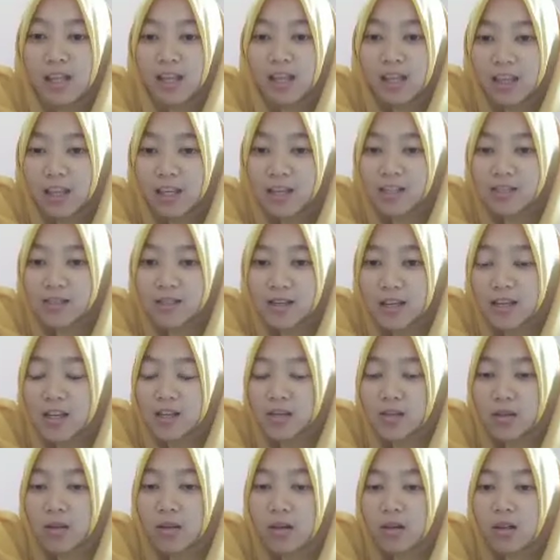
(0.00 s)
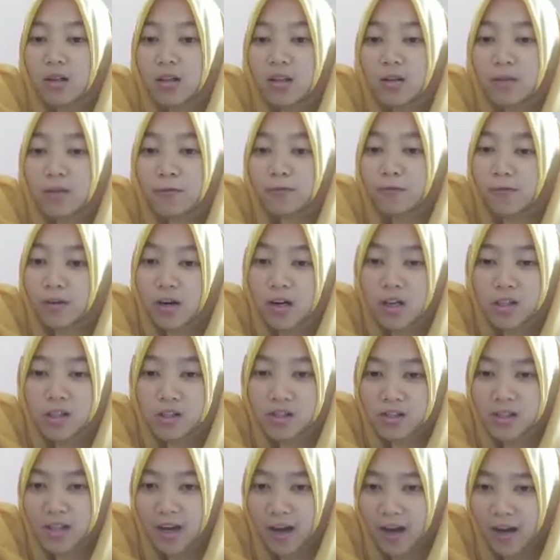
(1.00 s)
This is the
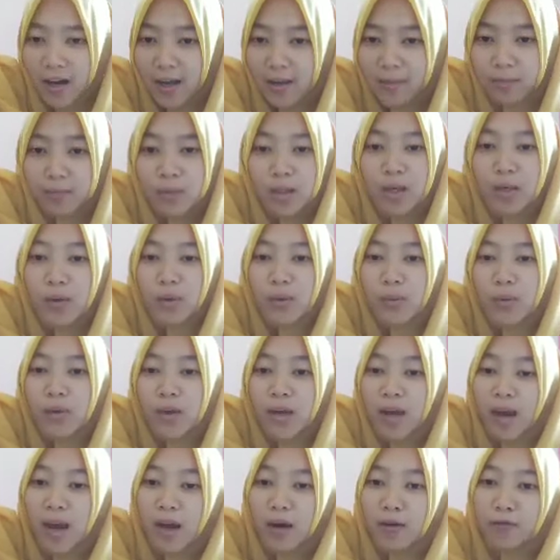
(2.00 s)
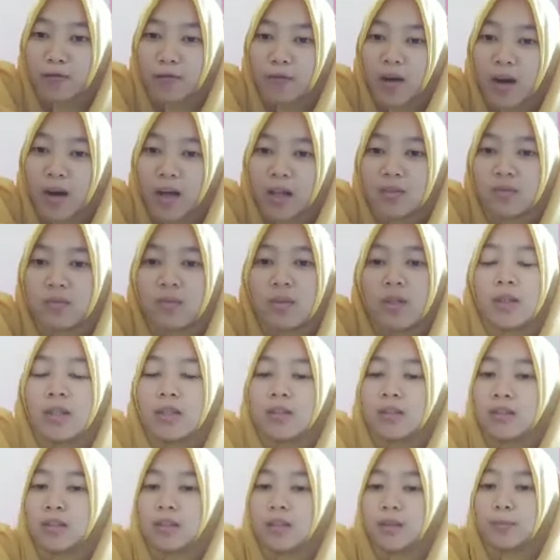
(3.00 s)
first time we have felt
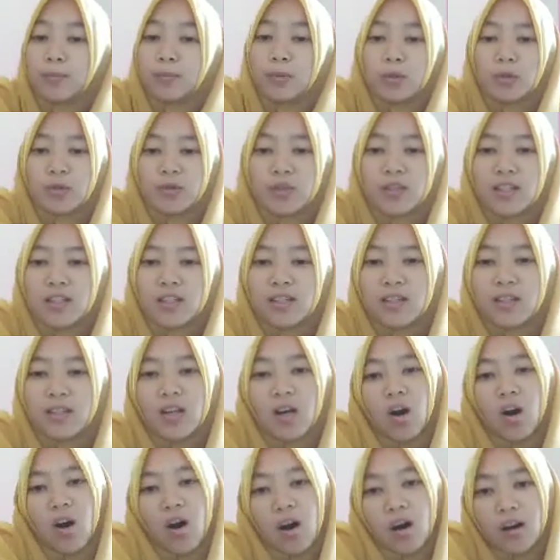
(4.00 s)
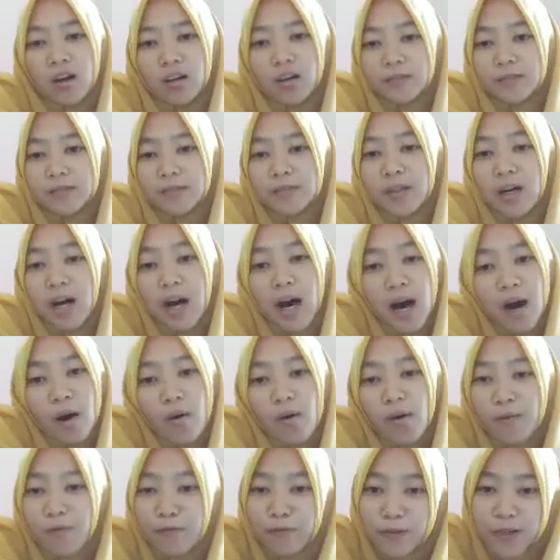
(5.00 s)
the beauty of
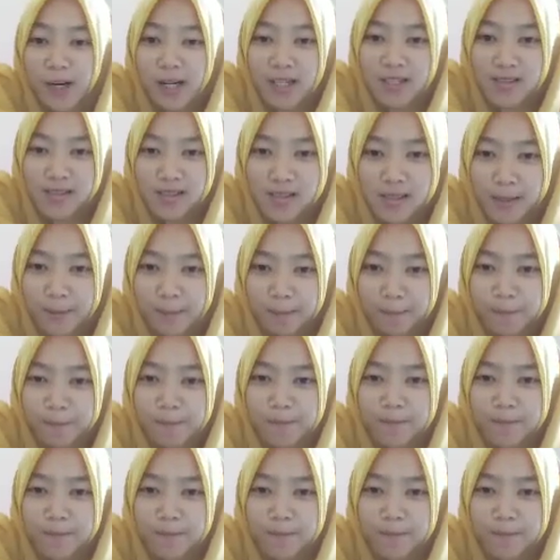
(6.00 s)
our friendship.